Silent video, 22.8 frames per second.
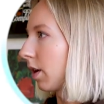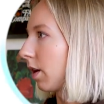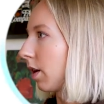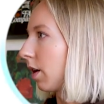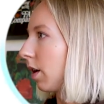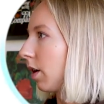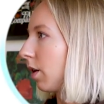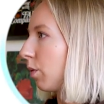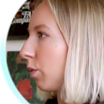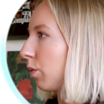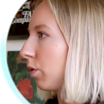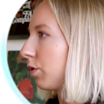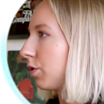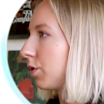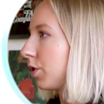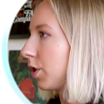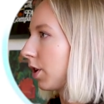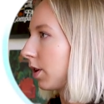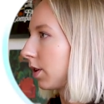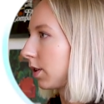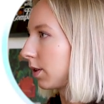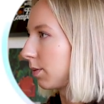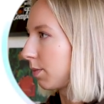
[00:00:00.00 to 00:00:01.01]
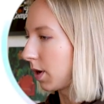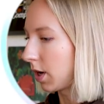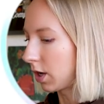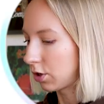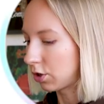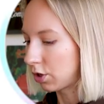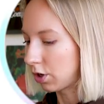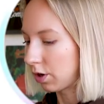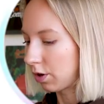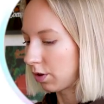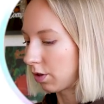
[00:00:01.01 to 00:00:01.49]
And we'll just make
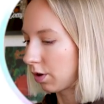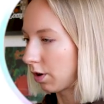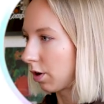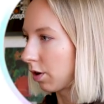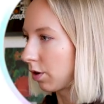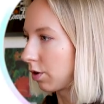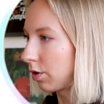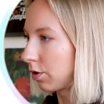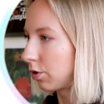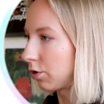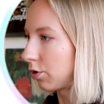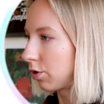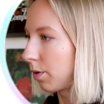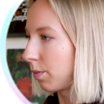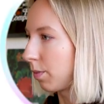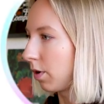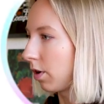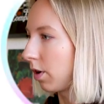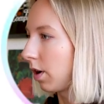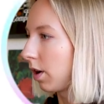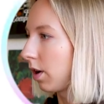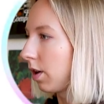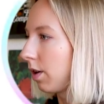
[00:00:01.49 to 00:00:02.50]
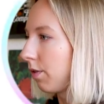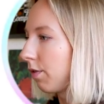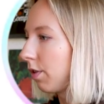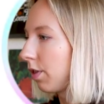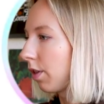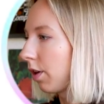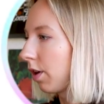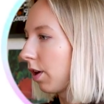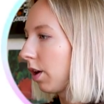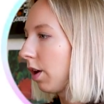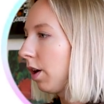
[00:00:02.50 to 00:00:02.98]
sure they're distributed
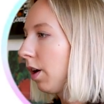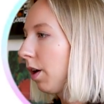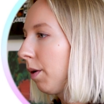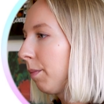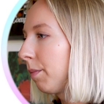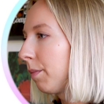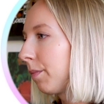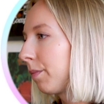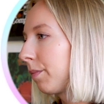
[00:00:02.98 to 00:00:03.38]
evenly here.